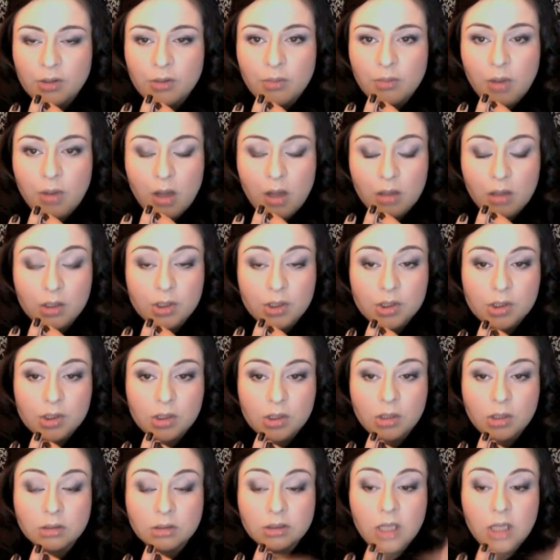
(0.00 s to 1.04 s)
polish
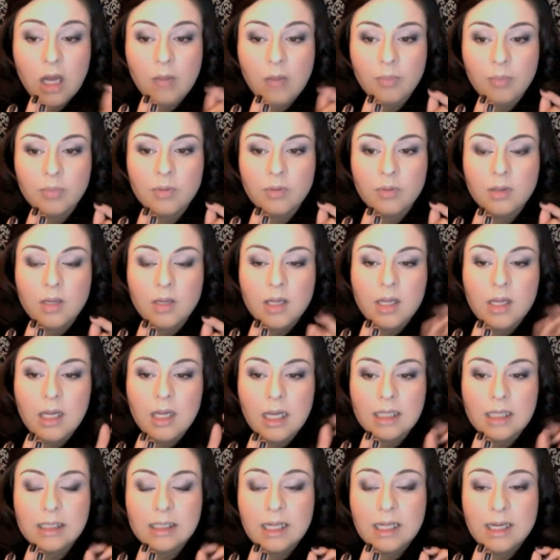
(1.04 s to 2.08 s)
on top
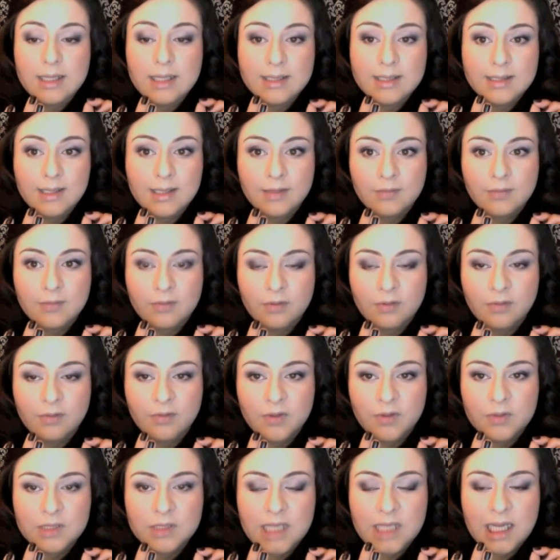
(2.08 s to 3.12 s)
and let it sit for a
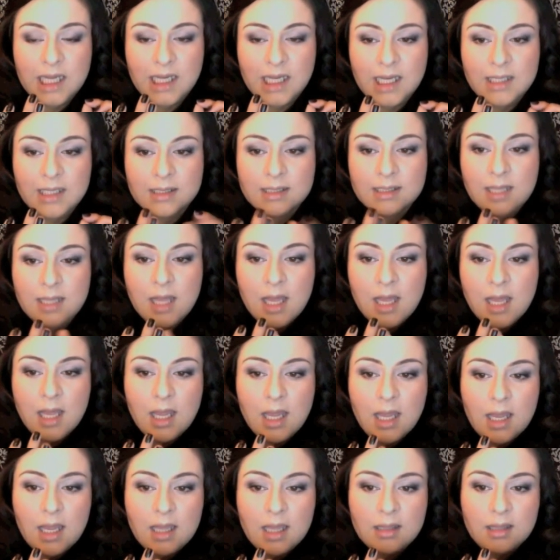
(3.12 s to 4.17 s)
few seconds,
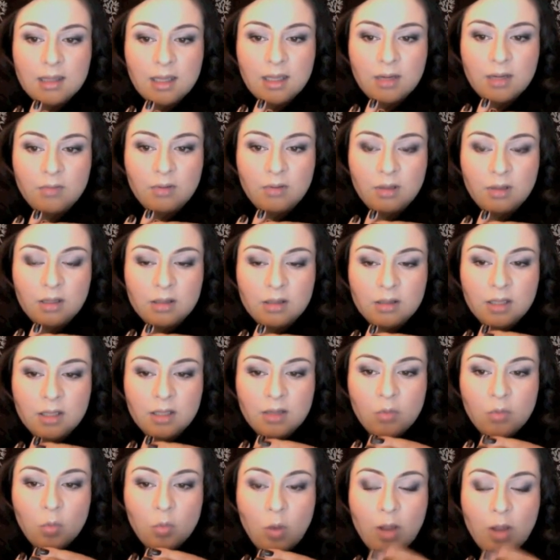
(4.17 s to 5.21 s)
and
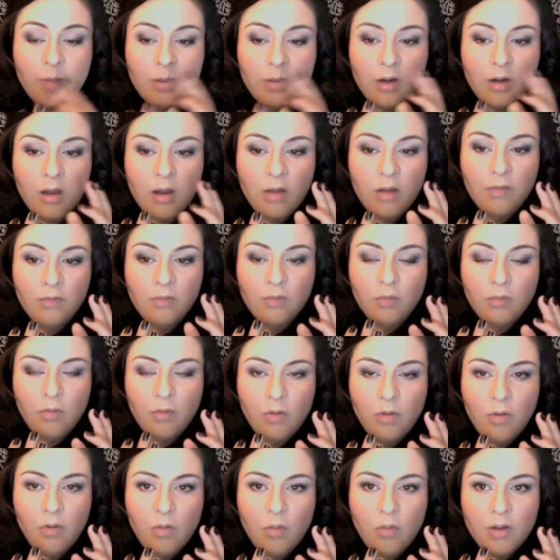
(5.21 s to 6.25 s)
then wipe it off.
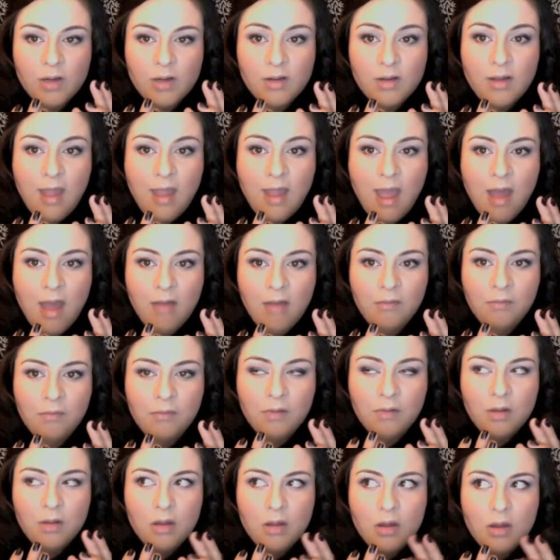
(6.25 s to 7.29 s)
What do you have?
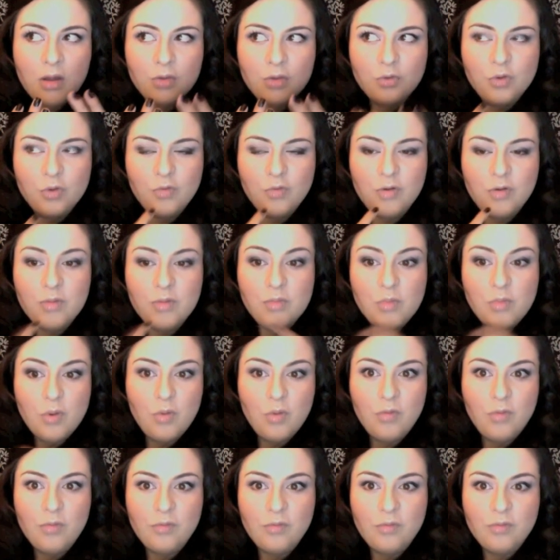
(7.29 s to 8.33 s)
You
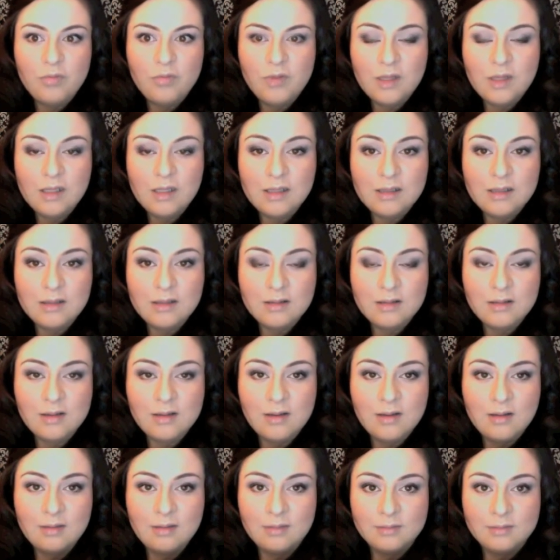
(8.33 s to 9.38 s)
remove
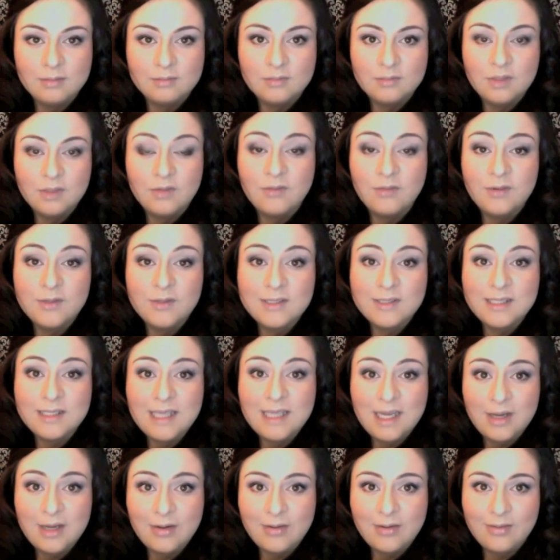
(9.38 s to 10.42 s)
the first
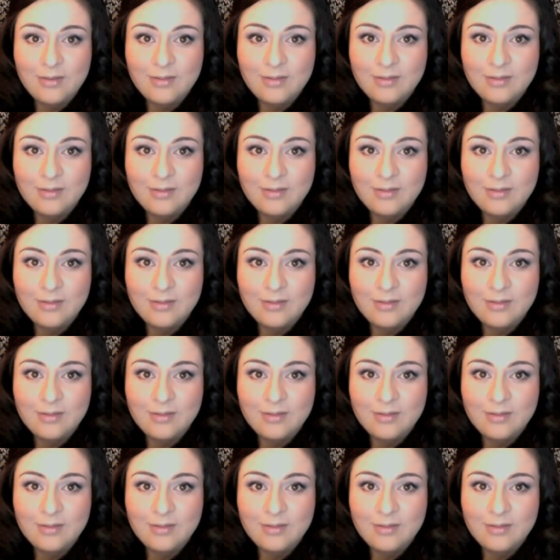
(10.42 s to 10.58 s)
layer.